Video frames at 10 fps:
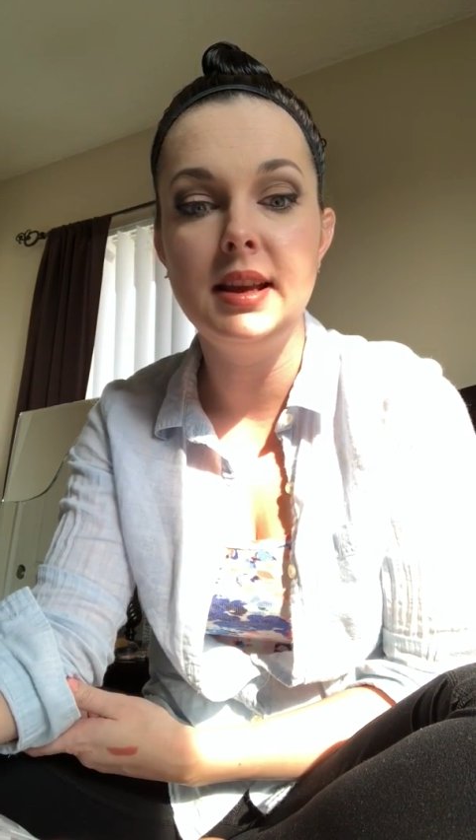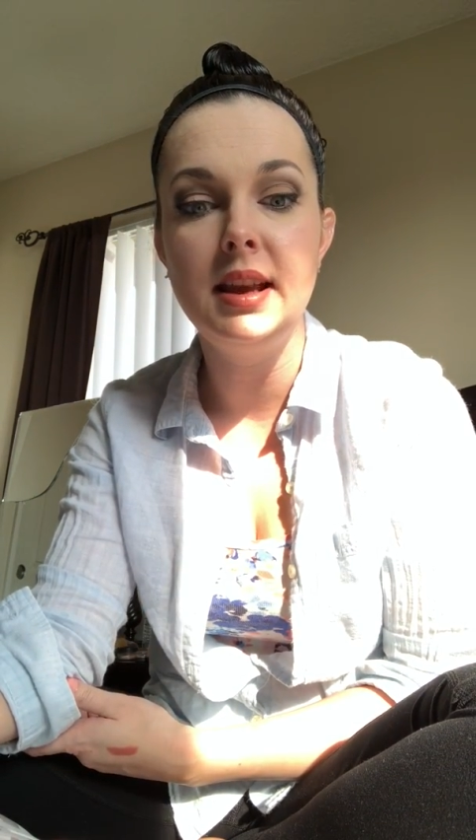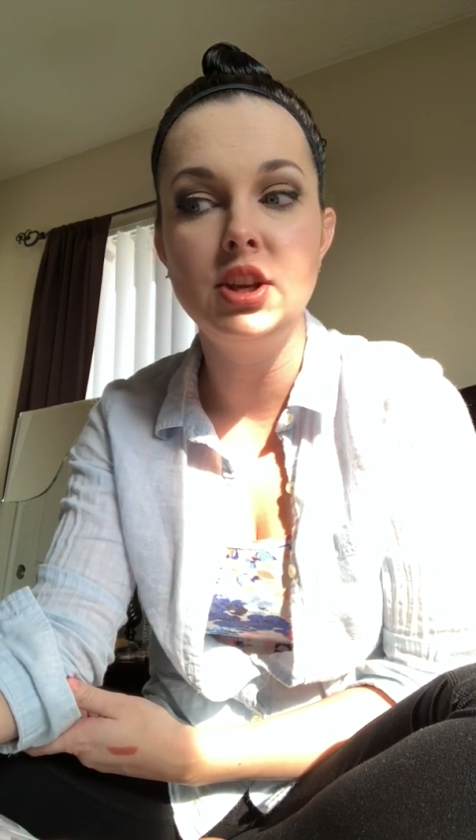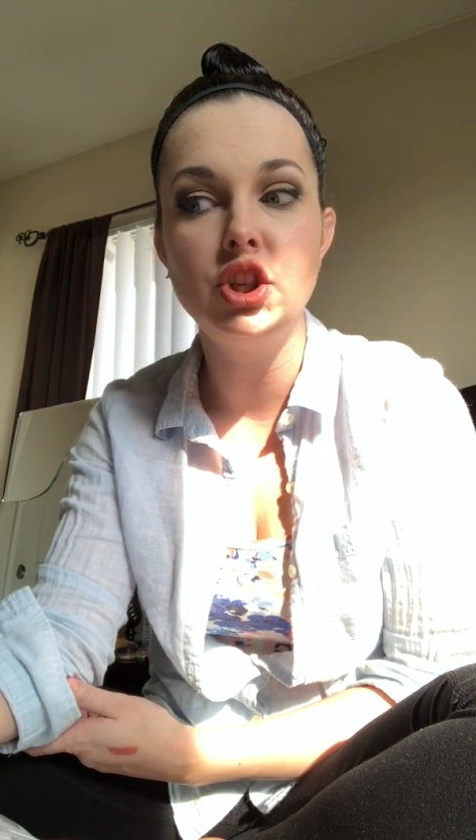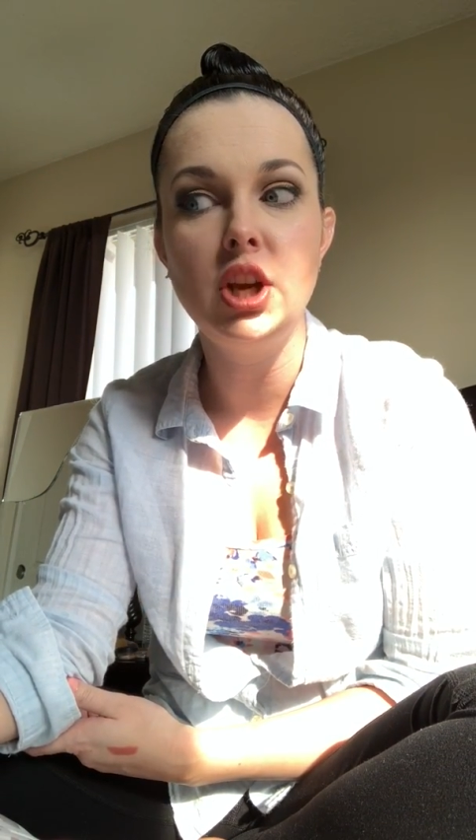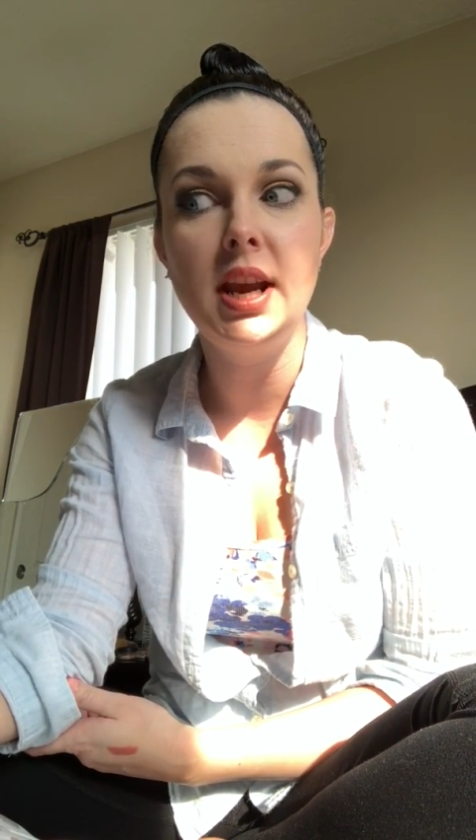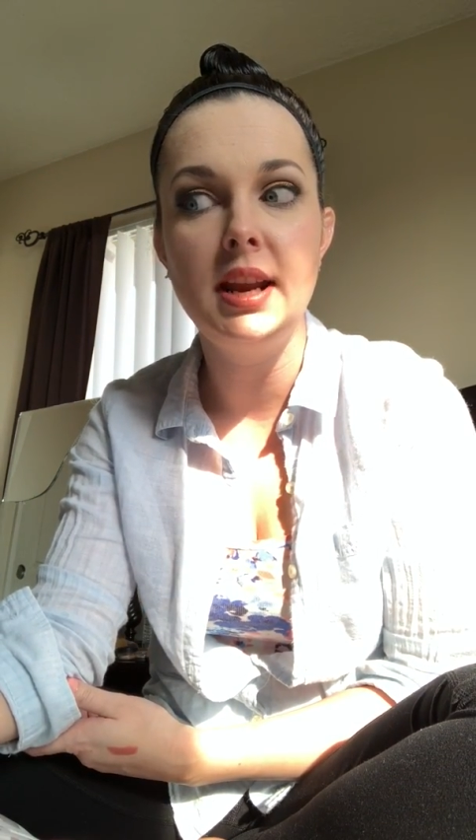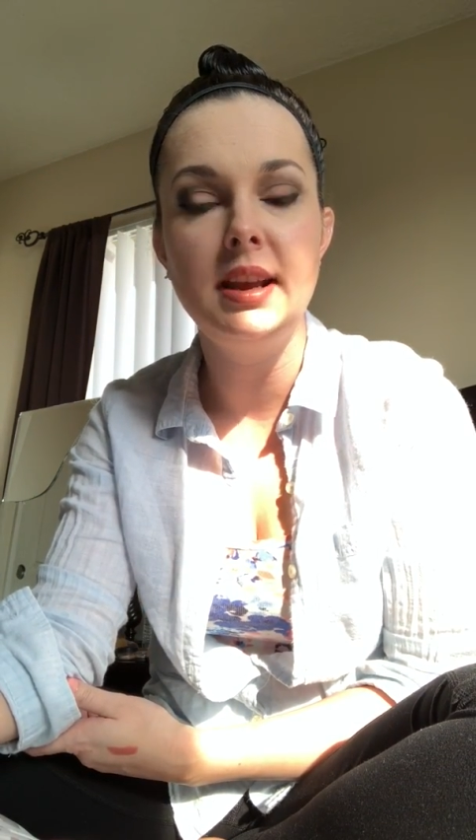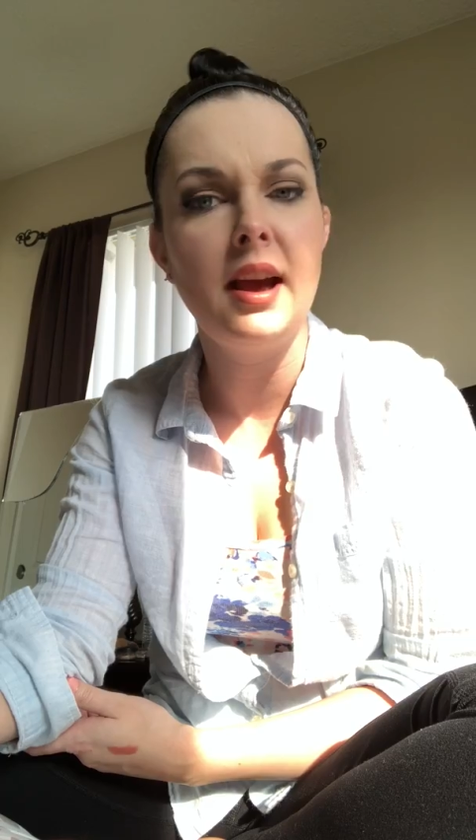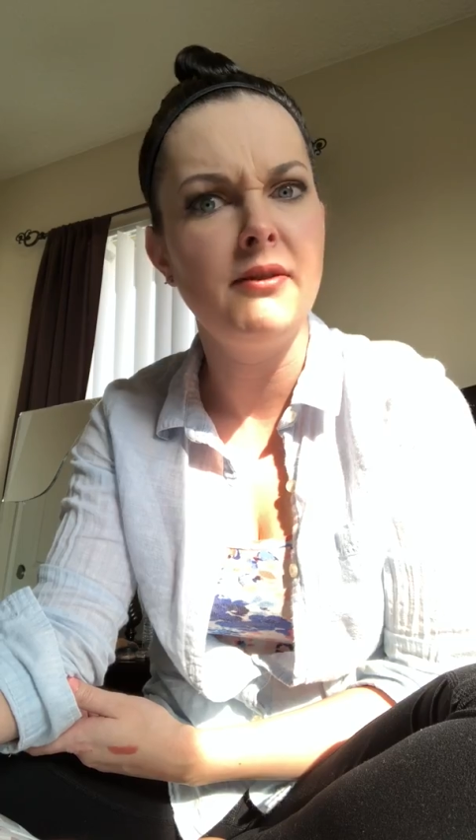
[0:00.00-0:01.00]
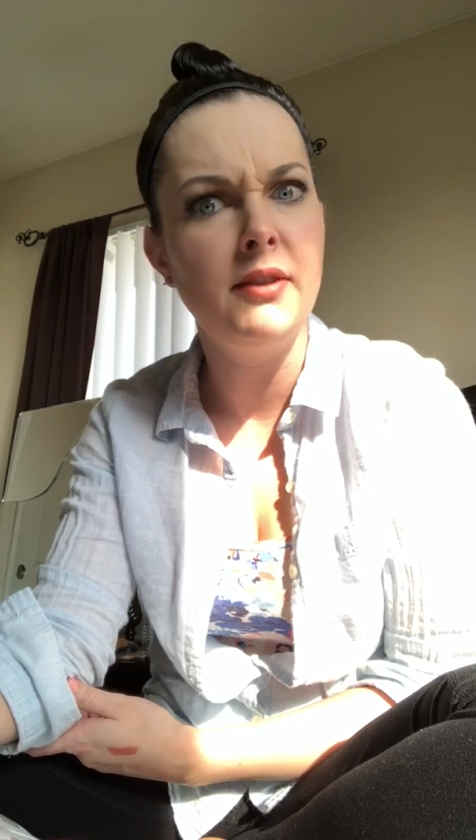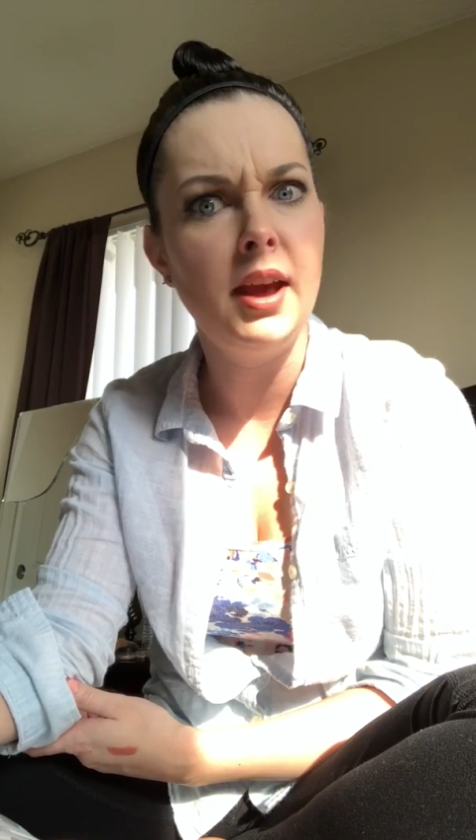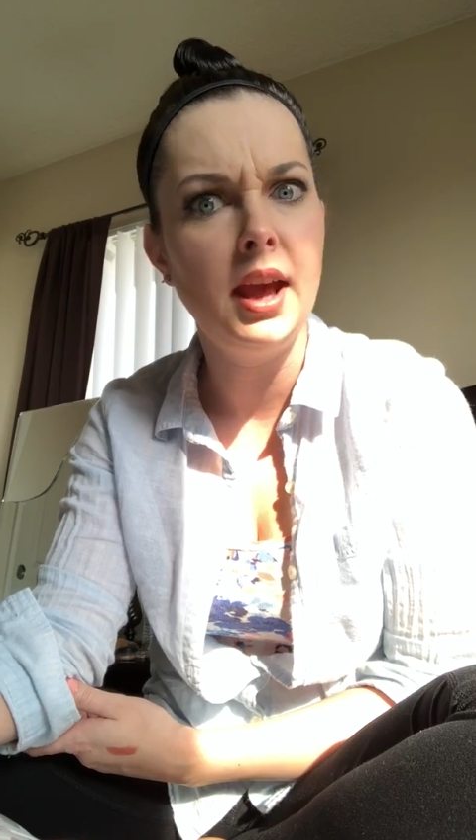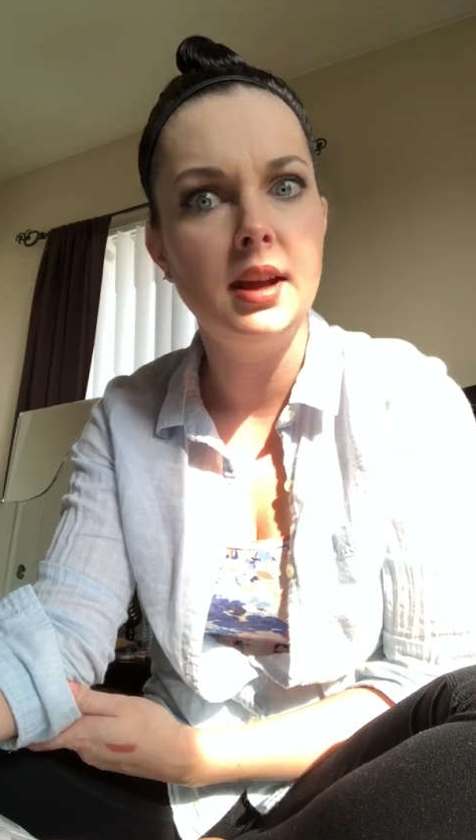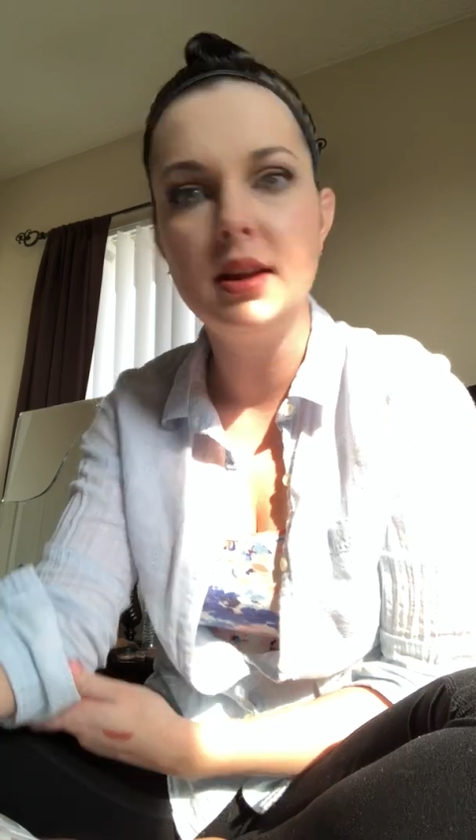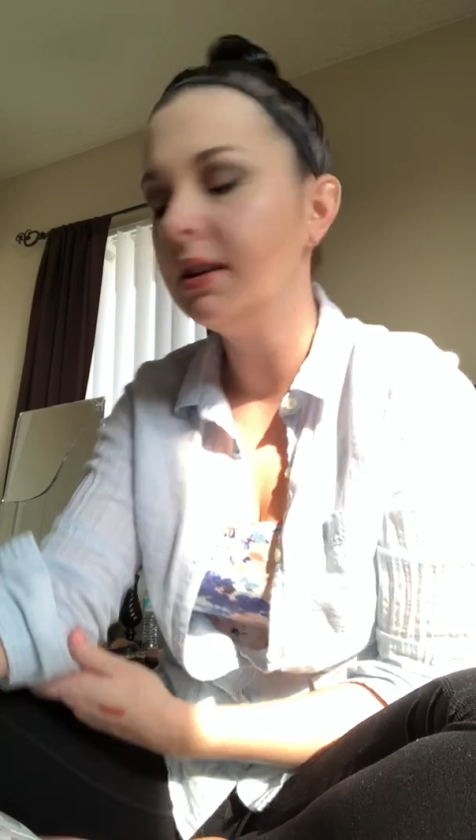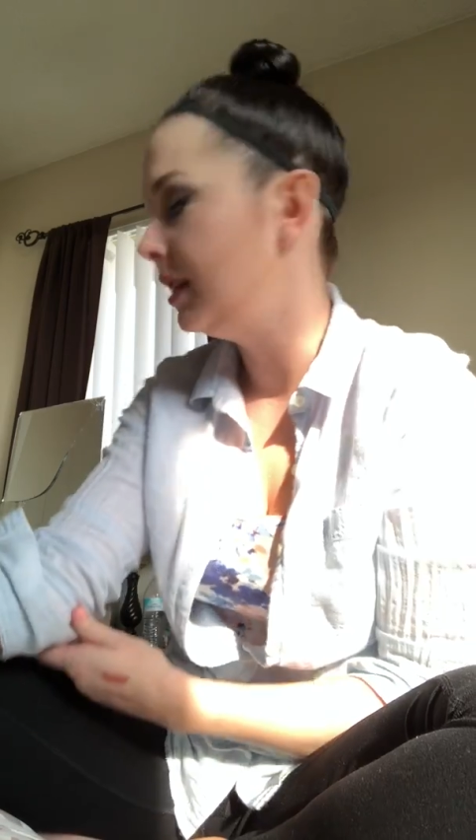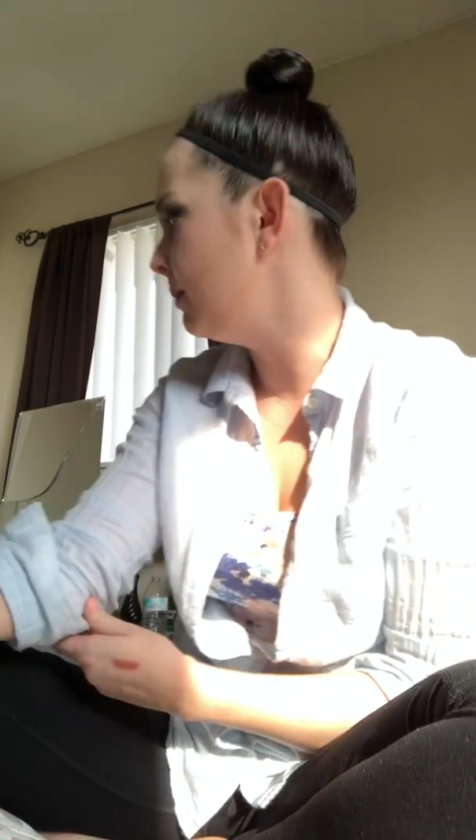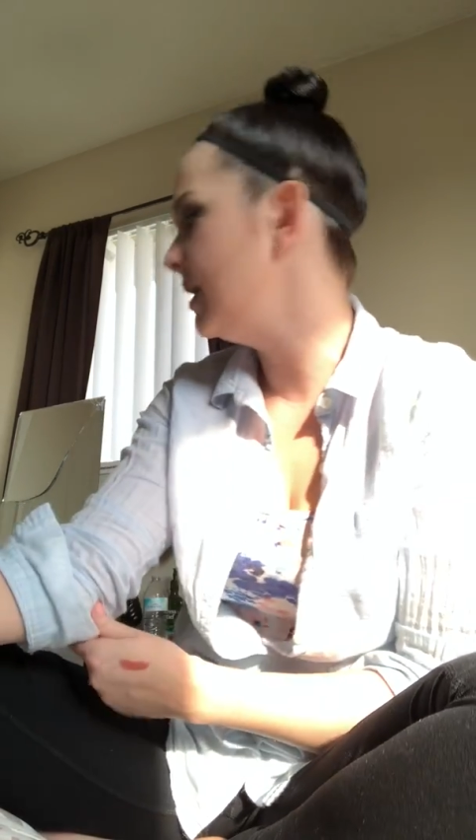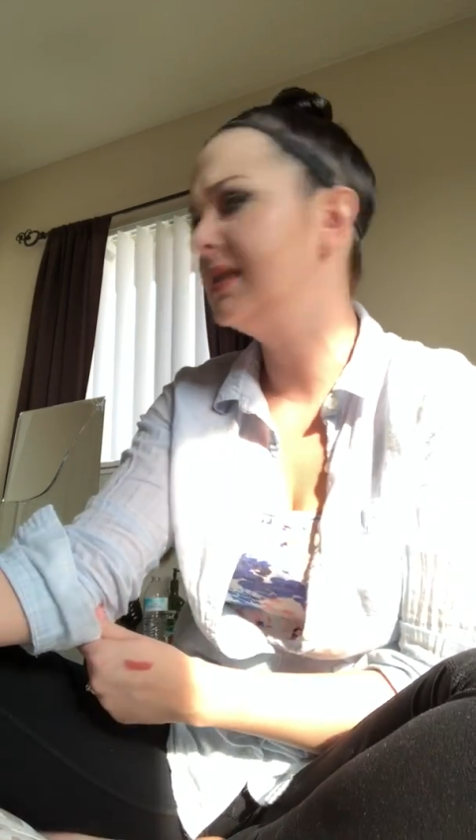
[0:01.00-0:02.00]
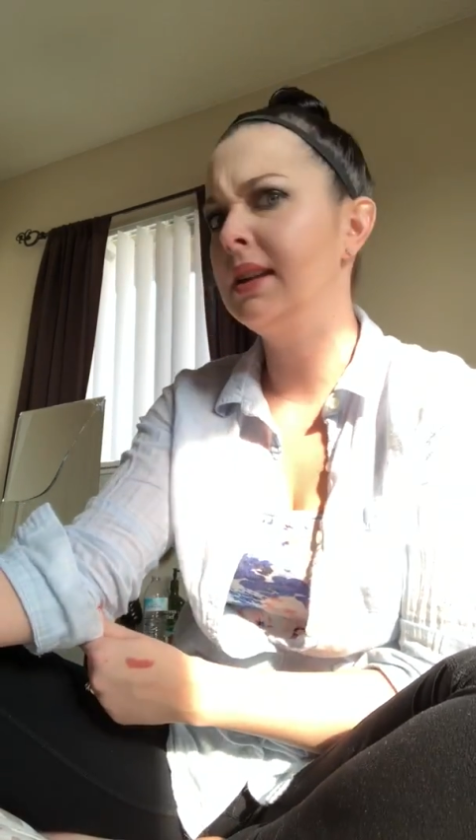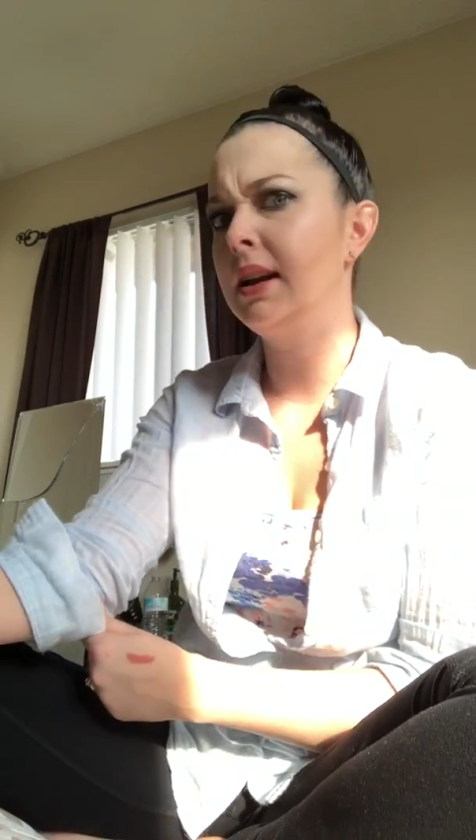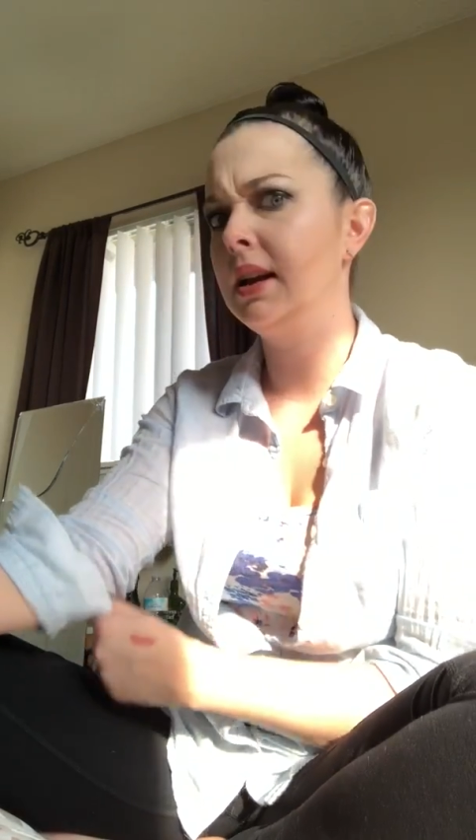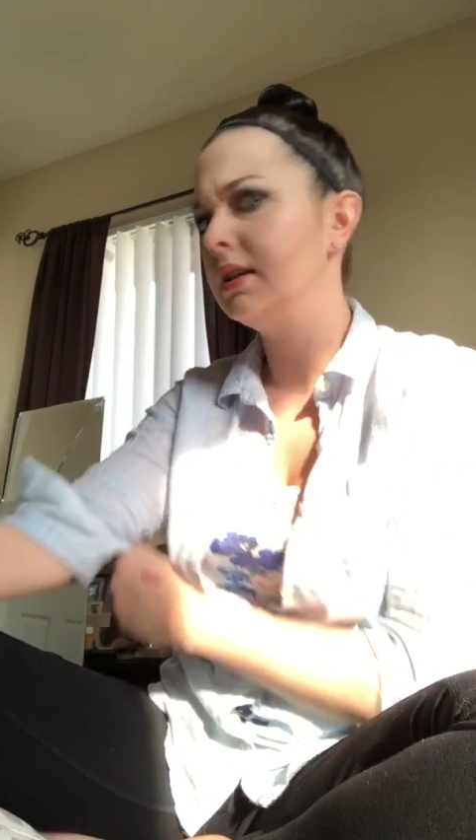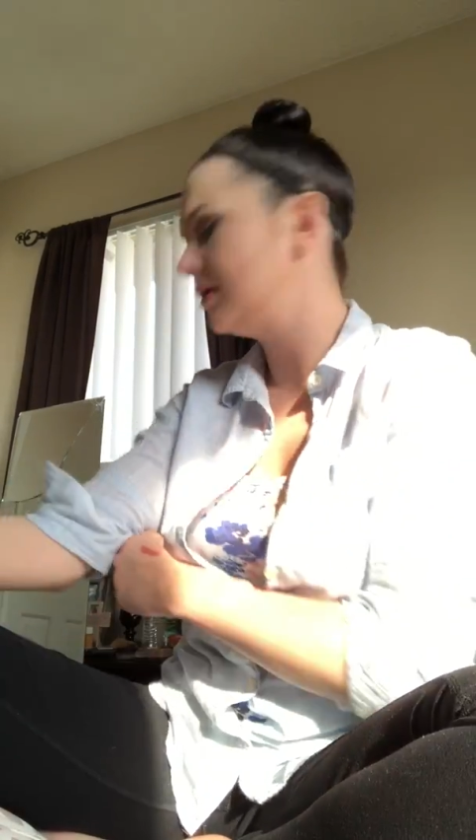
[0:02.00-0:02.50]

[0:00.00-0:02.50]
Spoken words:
in shade Cafe. Give me a second.